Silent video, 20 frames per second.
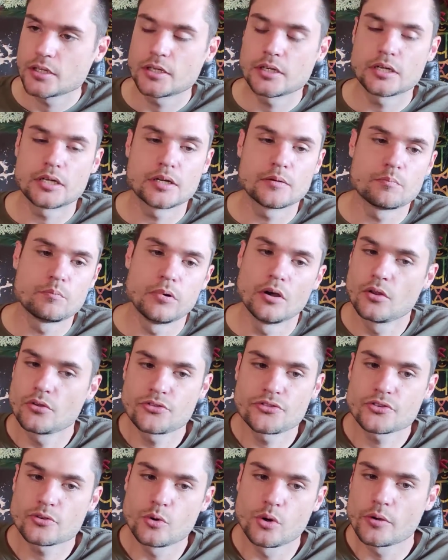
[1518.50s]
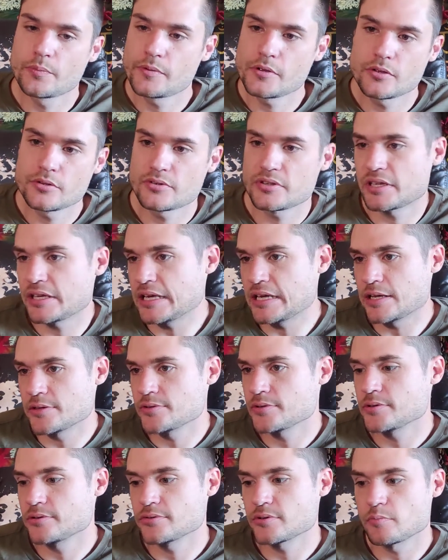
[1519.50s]
Uh, both Scorpios and
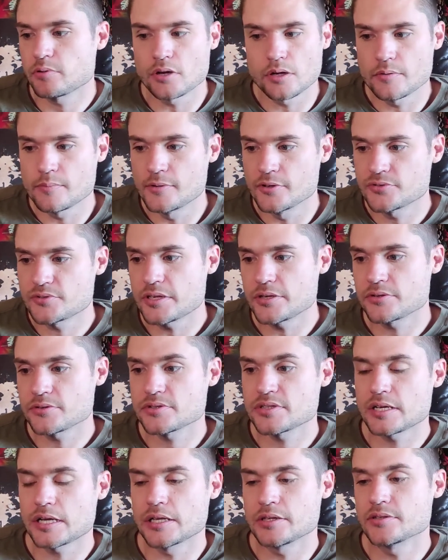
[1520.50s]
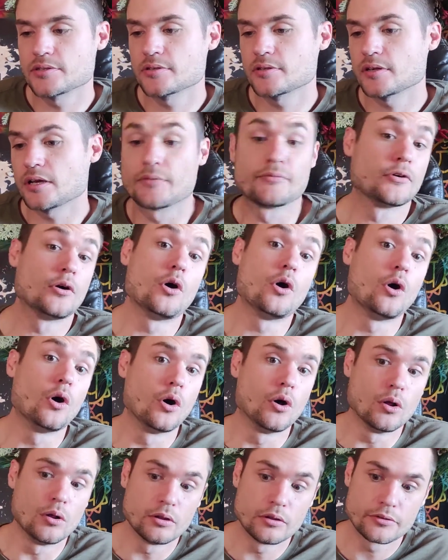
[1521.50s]
Cancers are probably the most dangerous signs of
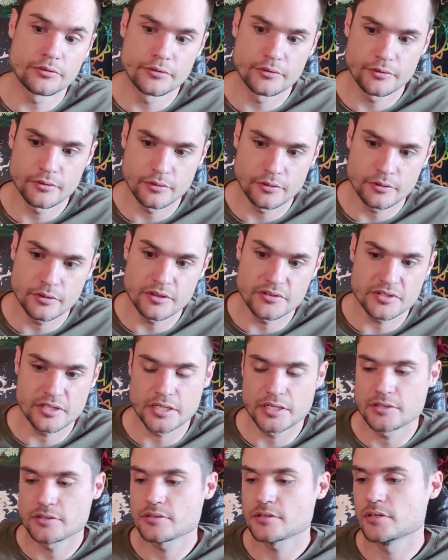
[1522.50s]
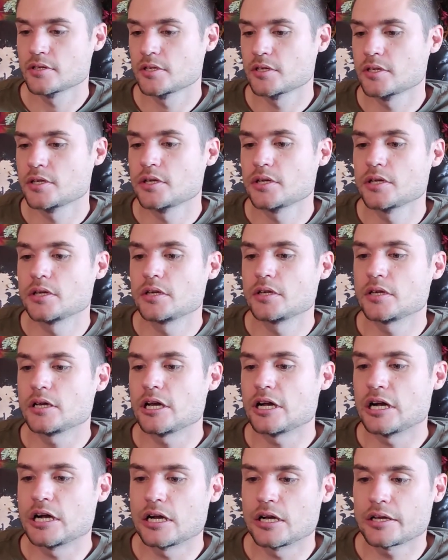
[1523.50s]
all the signs.
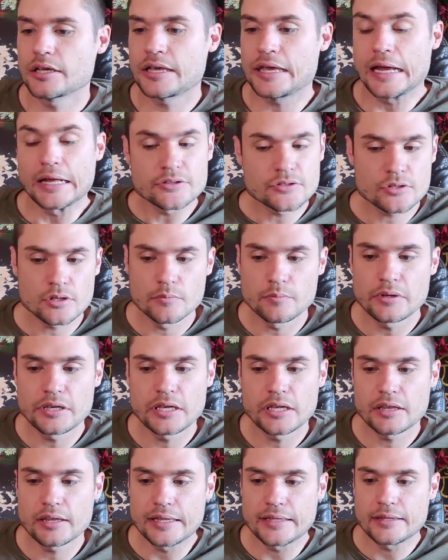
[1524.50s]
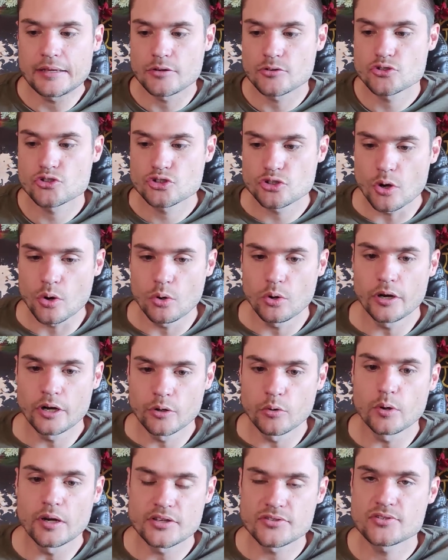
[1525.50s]
Uh, cancer being that they're so
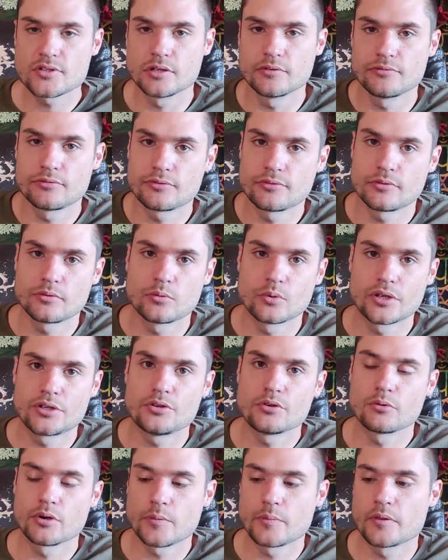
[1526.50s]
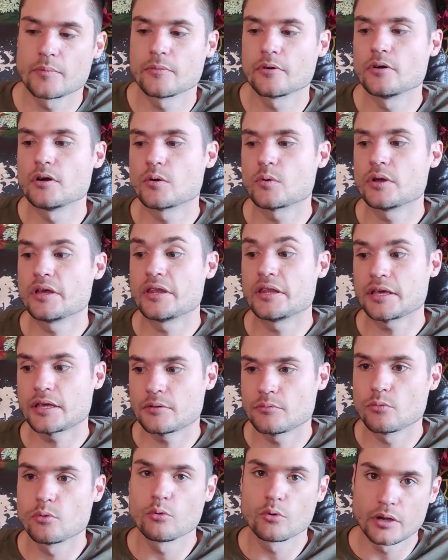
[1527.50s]
aggressive when you rub them the wrong way, they
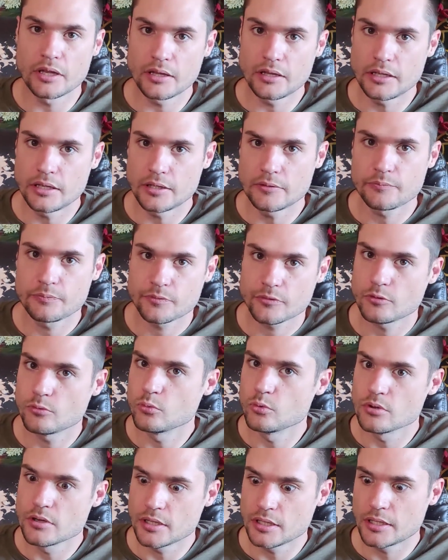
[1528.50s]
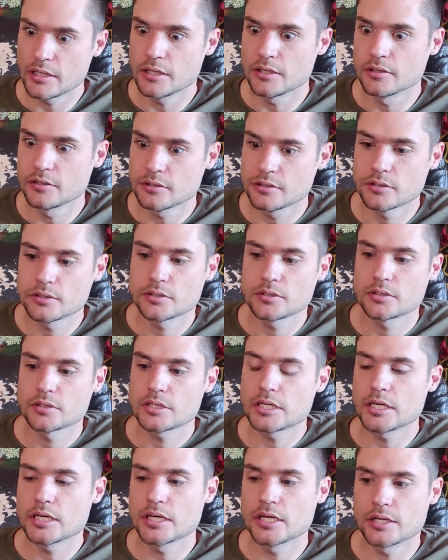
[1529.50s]
can really, really,
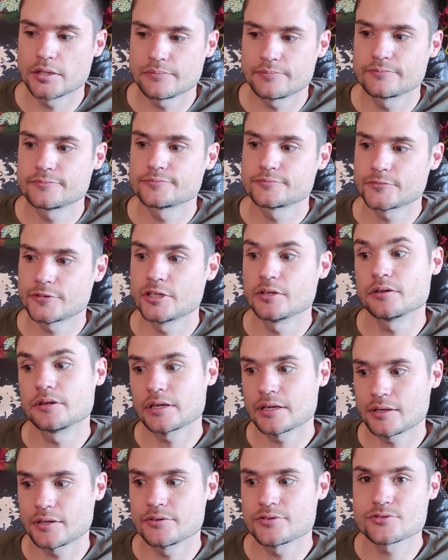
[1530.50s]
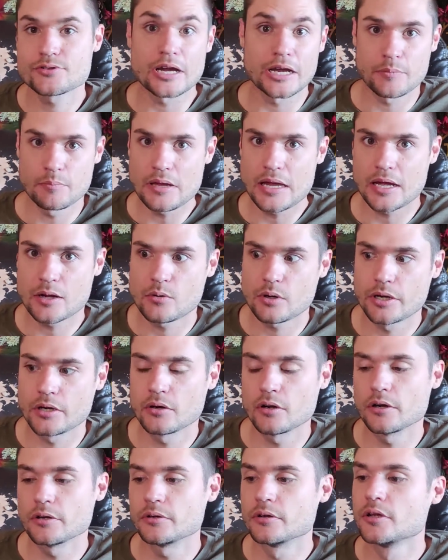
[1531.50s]
uh, you know, they can strike back quite
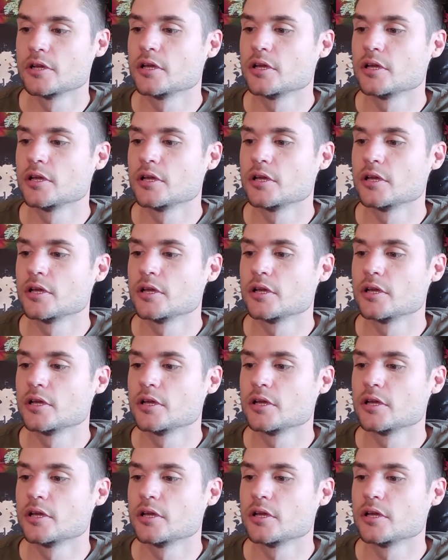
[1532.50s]
hard.